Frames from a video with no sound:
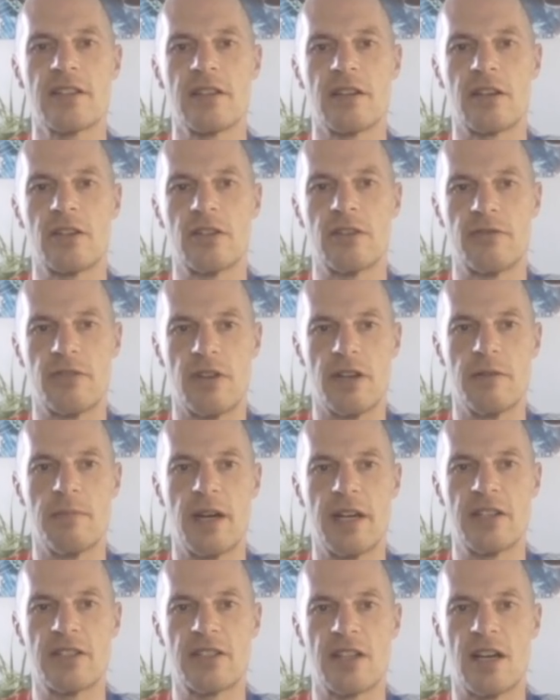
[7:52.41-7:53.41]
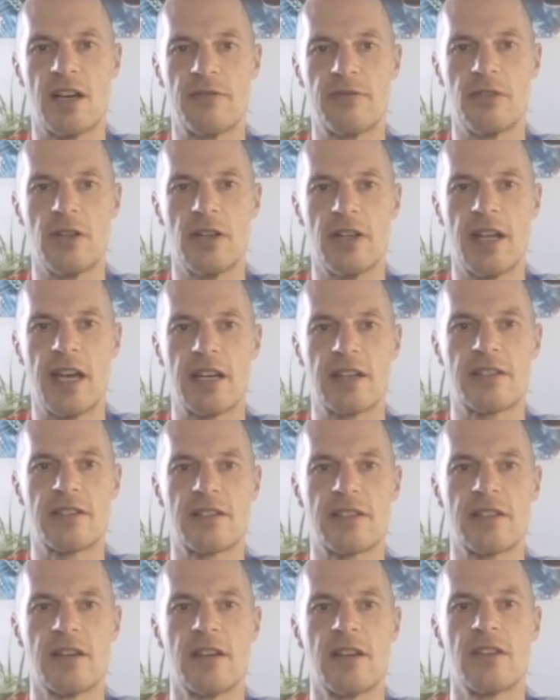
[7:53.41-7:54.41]
I could have written minus 1/2 ln
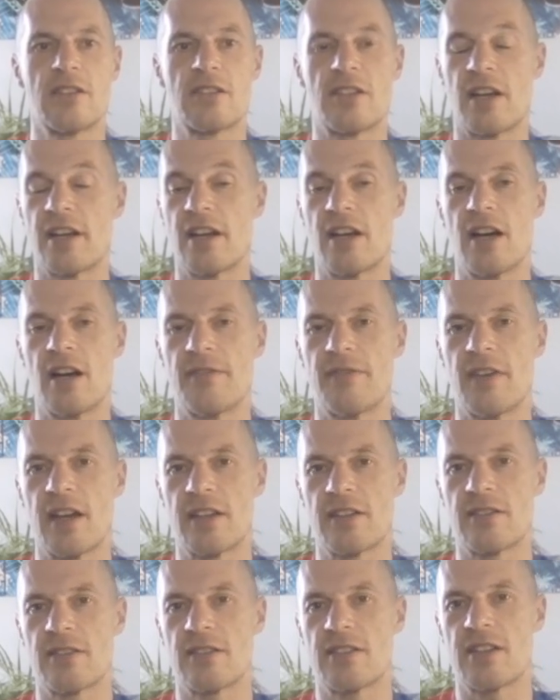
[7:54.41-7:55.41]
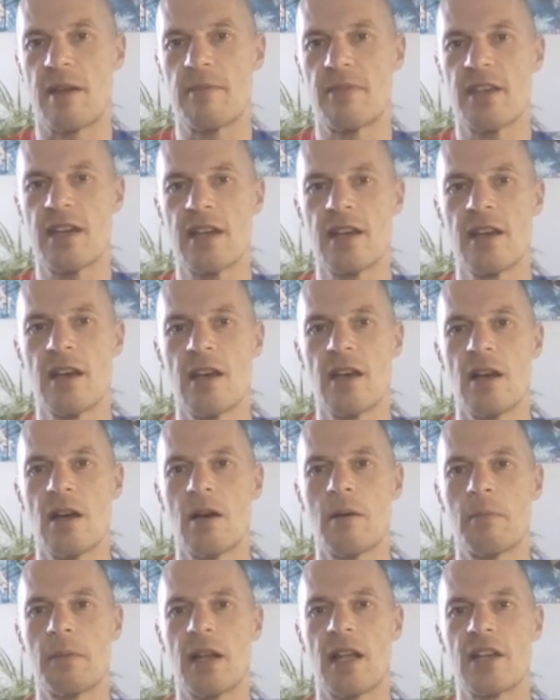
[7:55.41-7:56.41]
x sine 1/2 x, same thing,
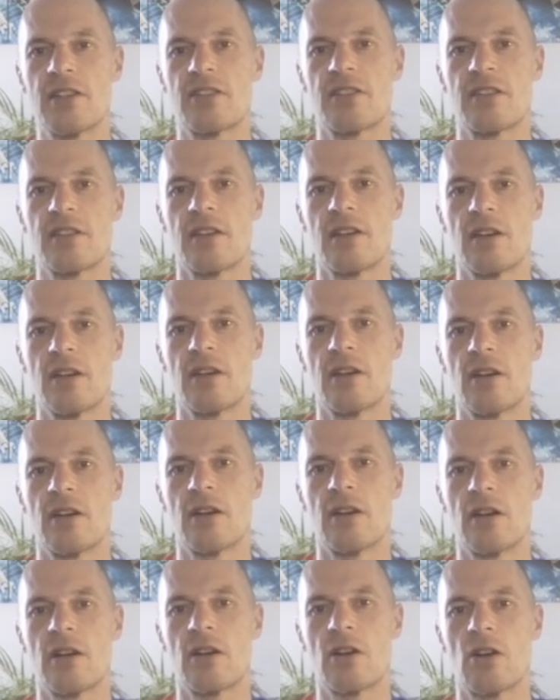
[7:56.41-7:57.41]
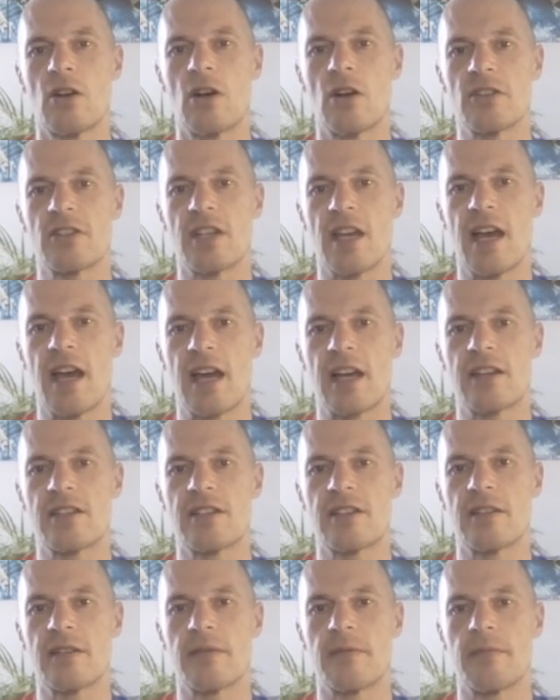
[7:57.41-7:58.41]
plus cot
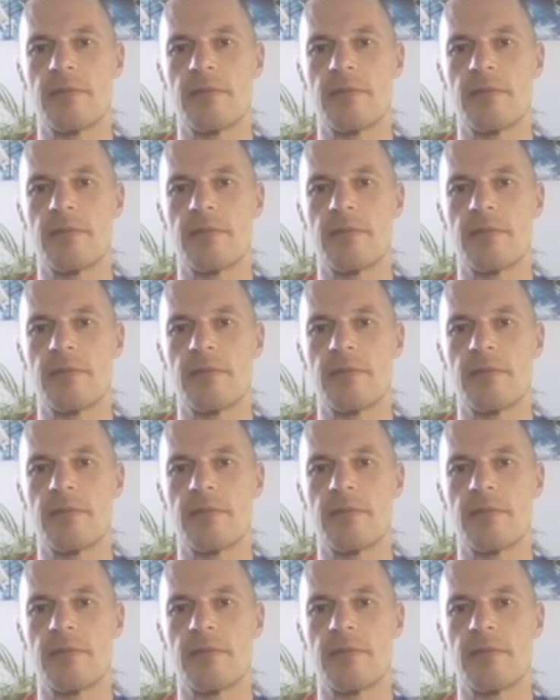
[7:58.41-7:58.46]
x